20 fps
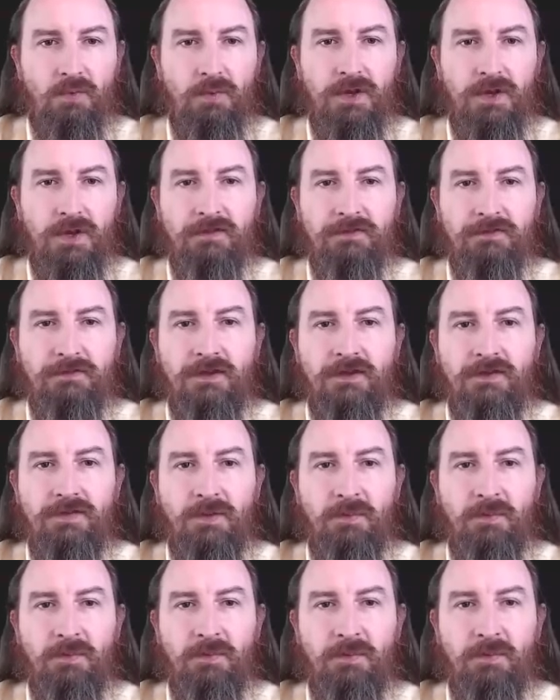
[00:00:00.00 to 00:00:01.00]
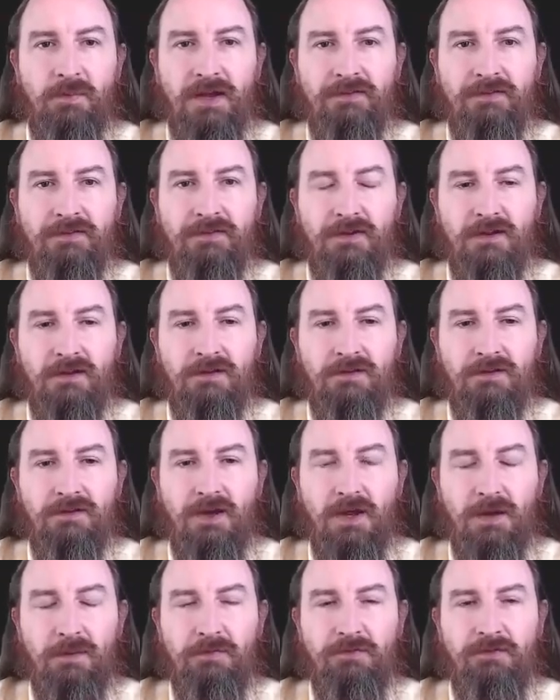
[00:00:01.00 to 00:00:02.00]
we can see the basic
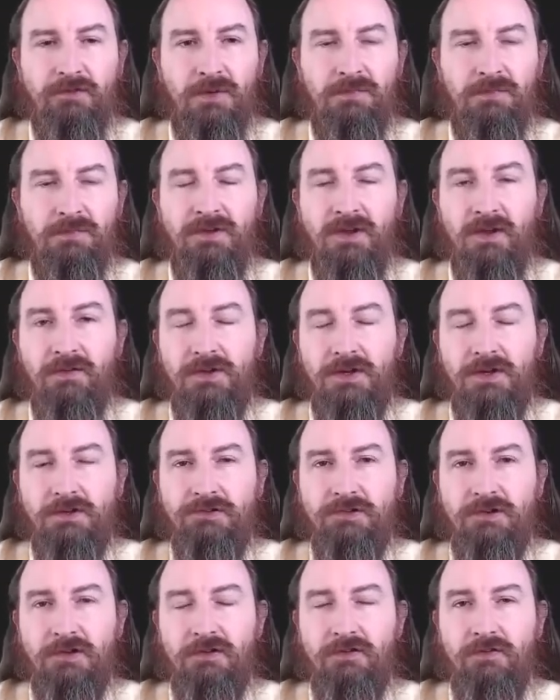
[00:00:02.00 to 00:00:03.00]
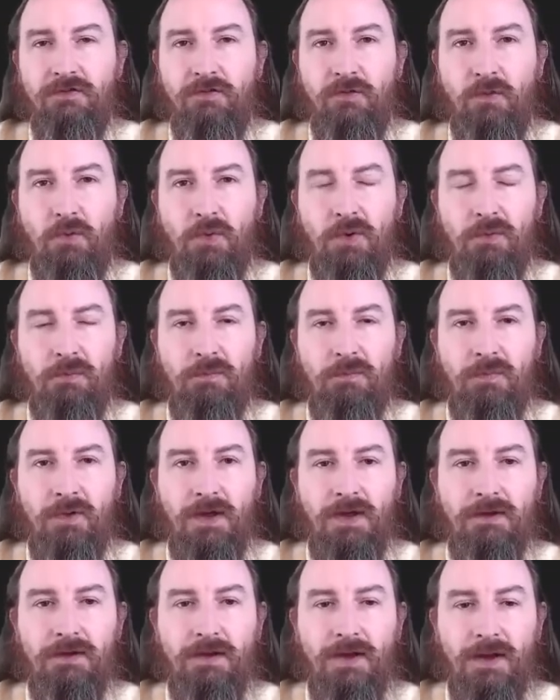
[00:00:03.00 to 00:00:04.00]
TypeScript definitions for
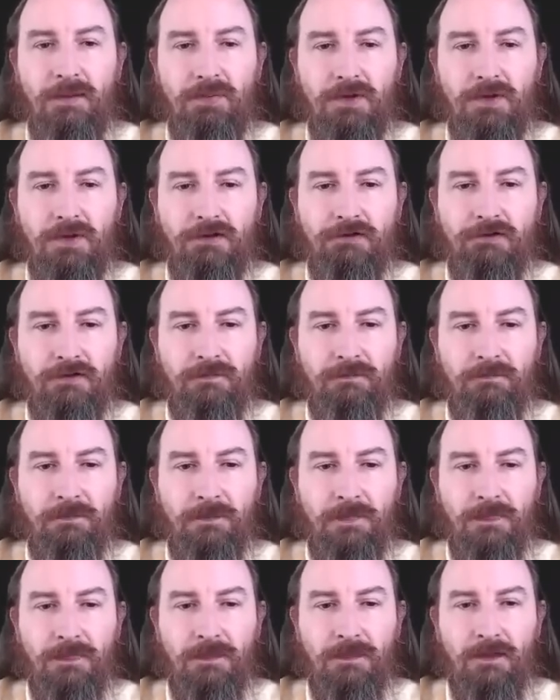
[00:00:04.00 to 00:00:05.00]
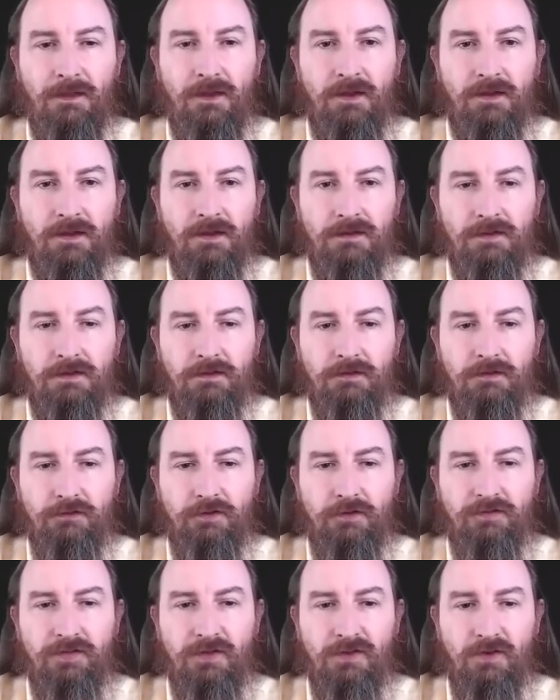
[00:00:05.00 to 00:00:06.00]
my application. Now it's
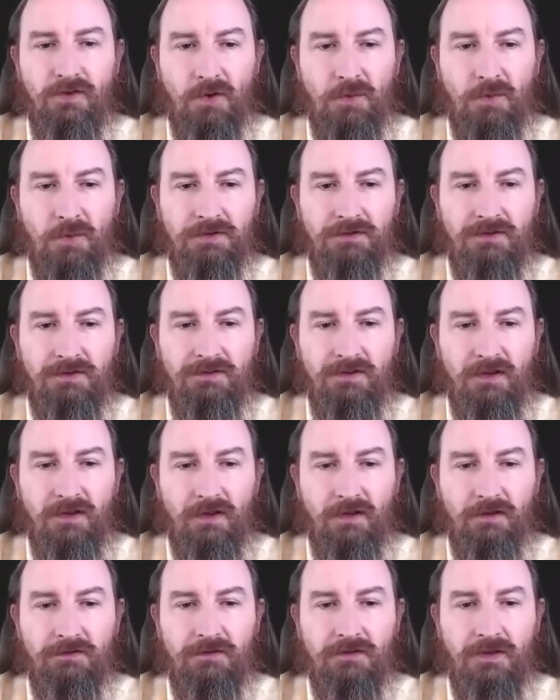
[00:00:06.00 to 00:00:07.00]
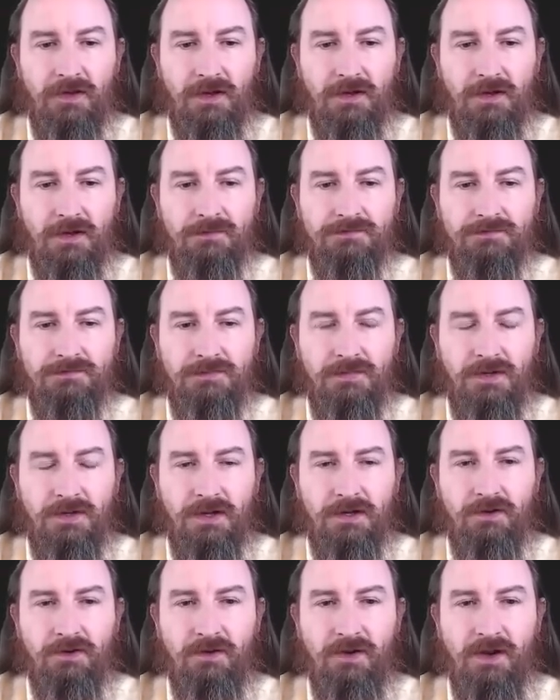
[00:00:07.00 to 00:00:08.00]
just the normal details
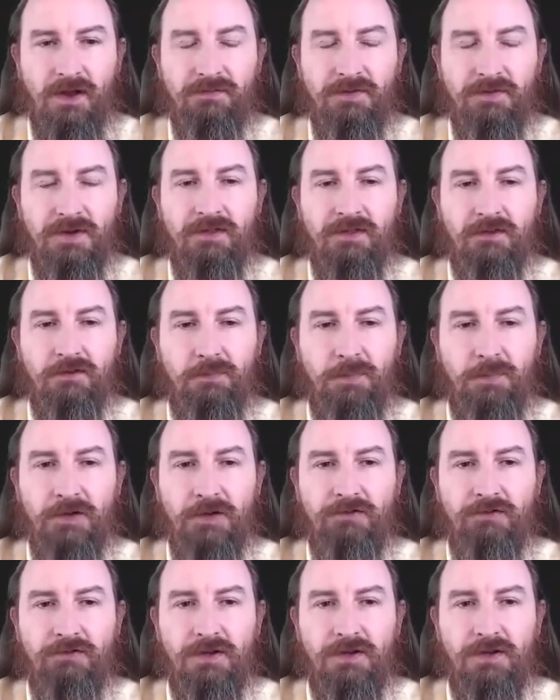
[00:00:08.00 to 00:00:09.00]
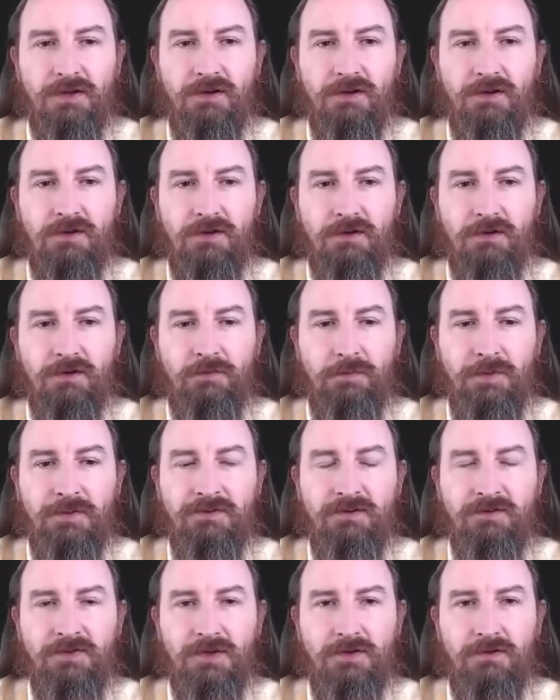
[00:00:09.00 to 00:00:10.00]
I don't have anything special in here that's
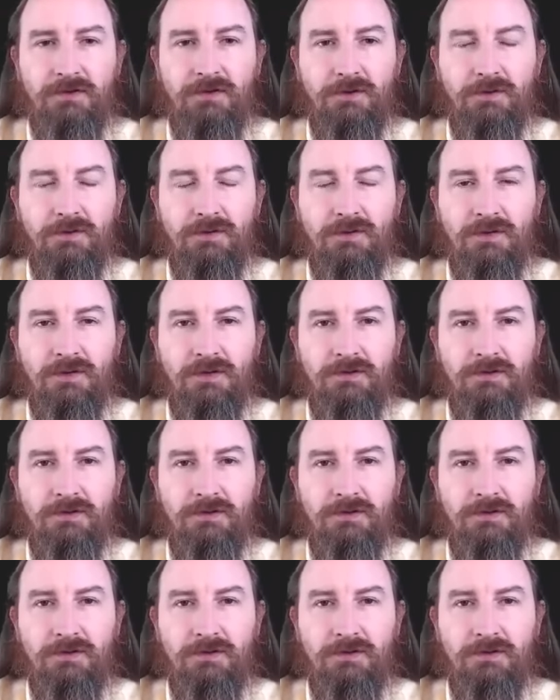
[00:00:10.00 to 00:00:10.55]
specific to